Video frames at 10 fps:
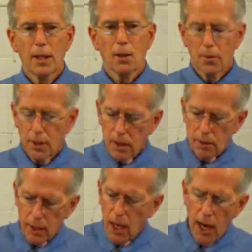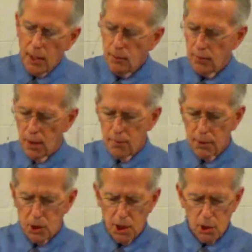You know, the, the kind of
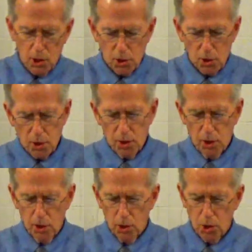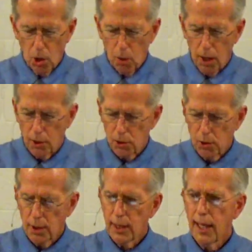love that Jesus showed
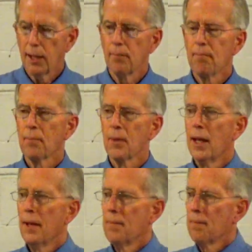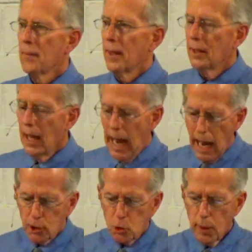us. Again,
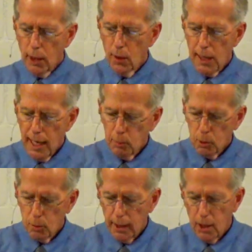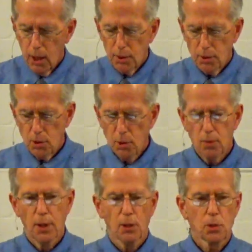as we are enabled by God to
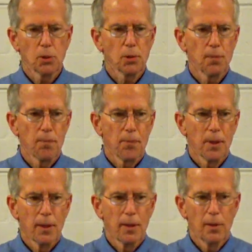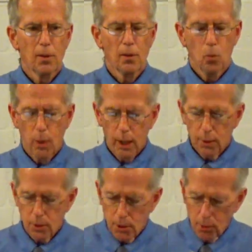do this, we
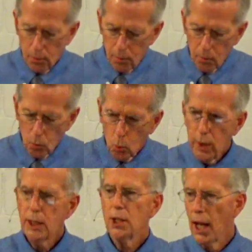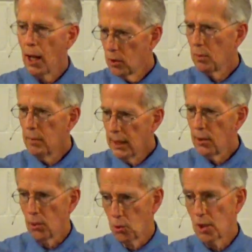are to reach out to
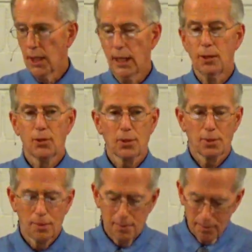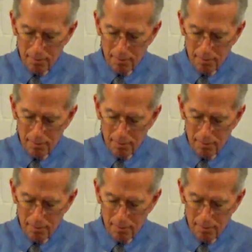meet those needs